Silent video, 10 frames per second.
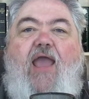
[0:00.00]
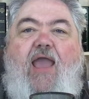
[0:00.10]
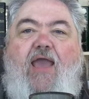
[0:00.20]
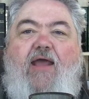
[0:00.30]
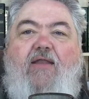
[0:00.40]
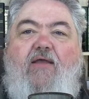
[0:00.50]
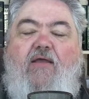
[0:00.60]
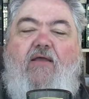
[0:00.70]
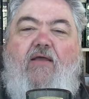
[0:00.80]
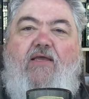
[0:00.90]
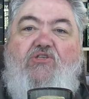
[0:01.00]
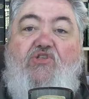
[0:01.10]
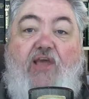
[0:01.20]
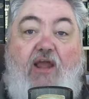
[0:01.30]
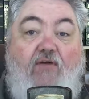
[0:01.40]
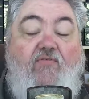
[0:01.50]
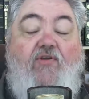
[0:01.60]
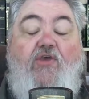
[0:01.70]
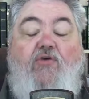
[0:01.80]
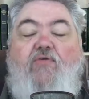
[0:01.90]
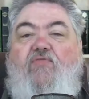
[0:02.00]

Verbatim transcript: and is there for you.